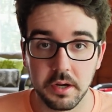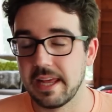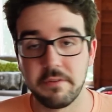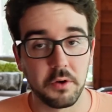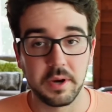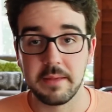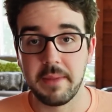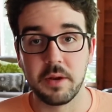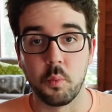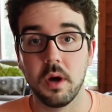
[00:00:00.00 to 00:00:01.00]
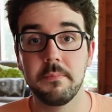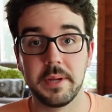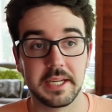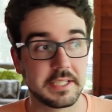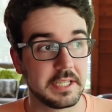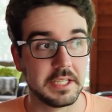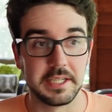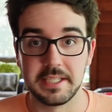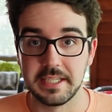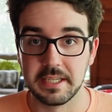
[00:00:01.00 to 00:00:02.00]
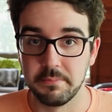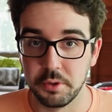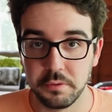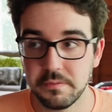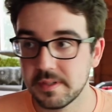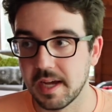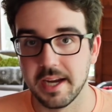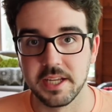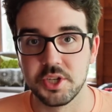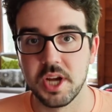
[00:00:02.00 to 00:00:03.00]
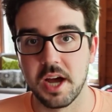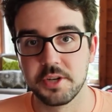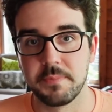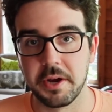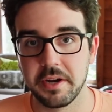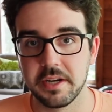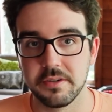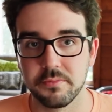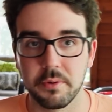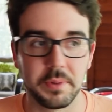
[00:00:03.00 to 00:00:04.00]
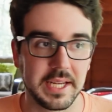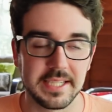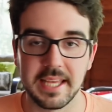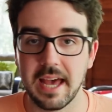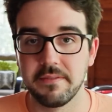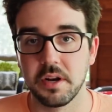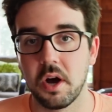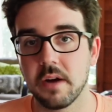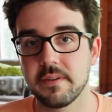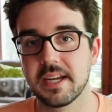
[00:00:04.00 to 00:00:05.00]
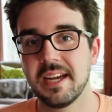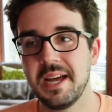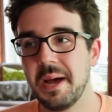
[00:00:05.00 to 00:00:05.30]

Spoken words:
They've already made one big silly season move, signing Josh Berry to replace Kevin Harvick,